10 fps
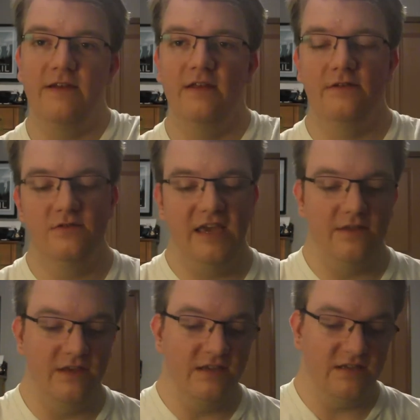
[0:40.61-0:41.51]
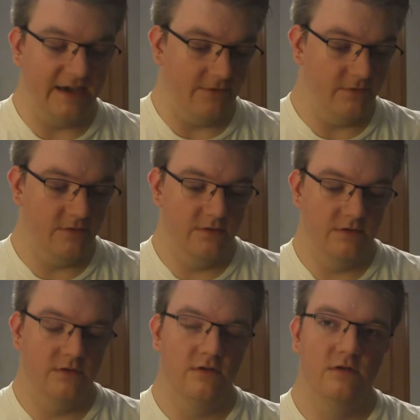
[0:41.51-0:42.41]
and then you take this out,
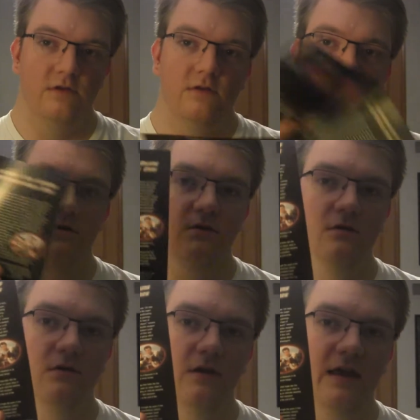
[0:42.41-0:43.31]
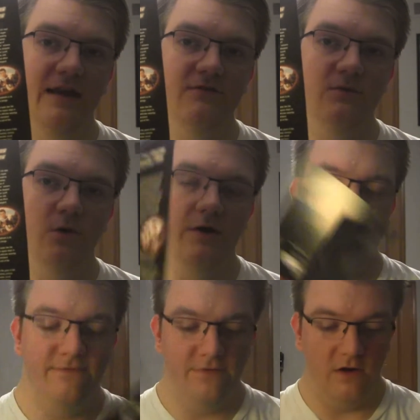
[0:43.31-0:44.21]
and it gives you more
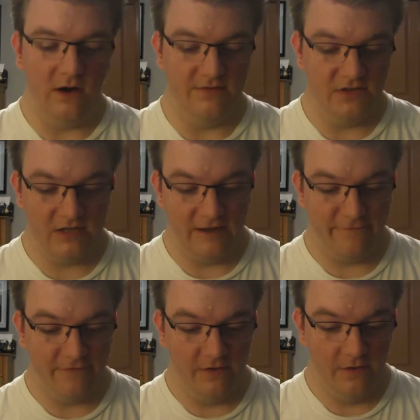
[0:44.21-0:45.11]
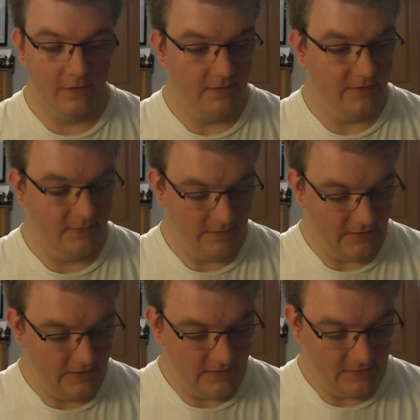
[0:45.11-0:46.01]
info on the stuff.
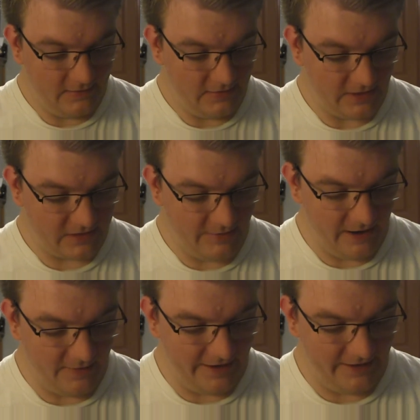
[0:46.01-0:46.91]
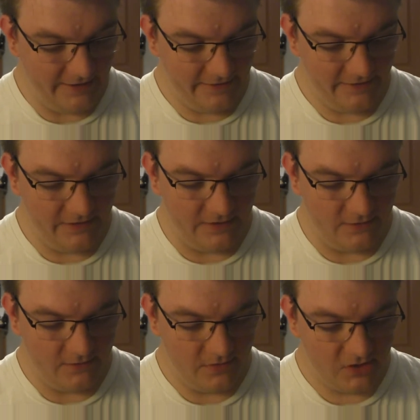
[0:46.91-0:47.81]
Talks about, like, you
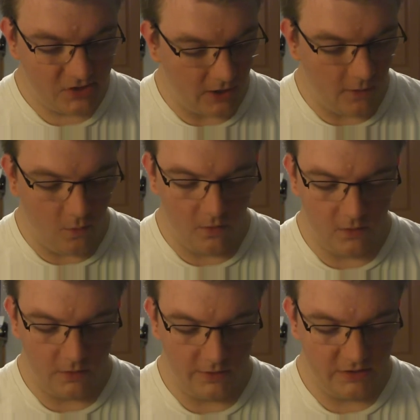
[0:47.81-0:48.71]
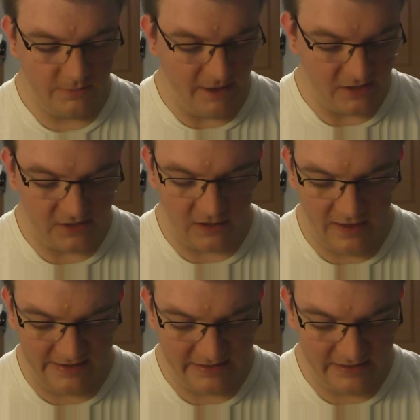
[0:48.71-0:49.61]
know, Star Wars, Battlestar
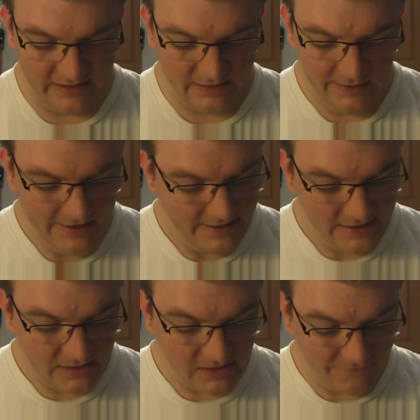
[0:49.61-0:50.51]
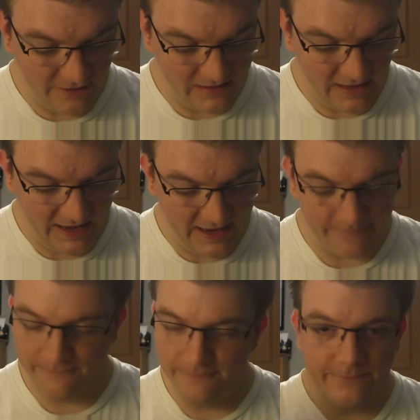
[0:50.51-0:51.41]
Galactica, stuff like
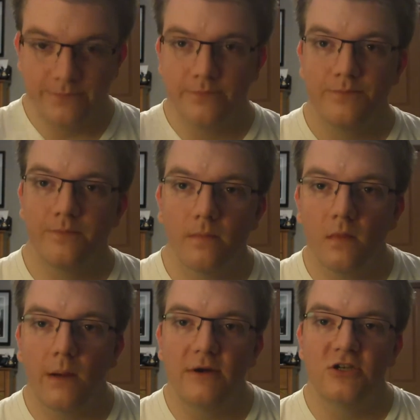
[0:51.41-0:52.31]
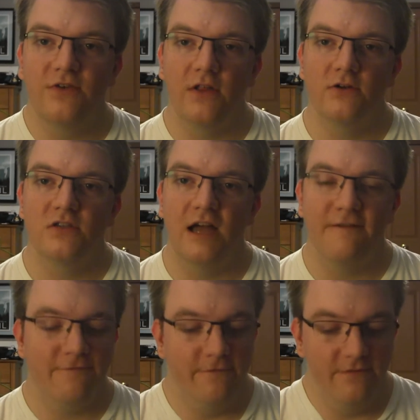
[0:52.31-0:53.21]
that. A bunch of other
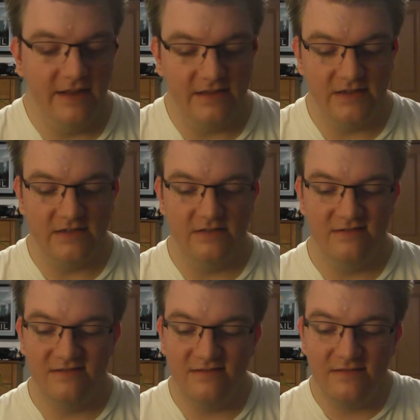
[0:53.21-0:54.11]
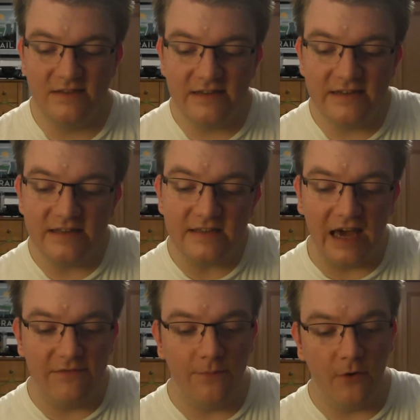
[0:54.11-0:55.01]
stuff that doesn't... It's
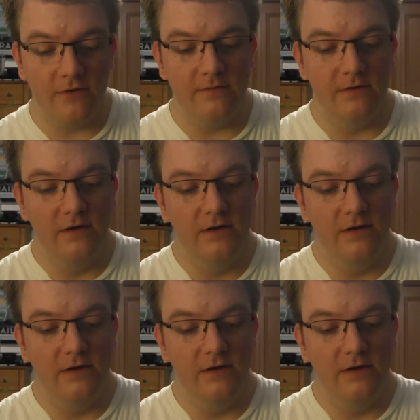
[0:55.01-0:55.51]
kind of important.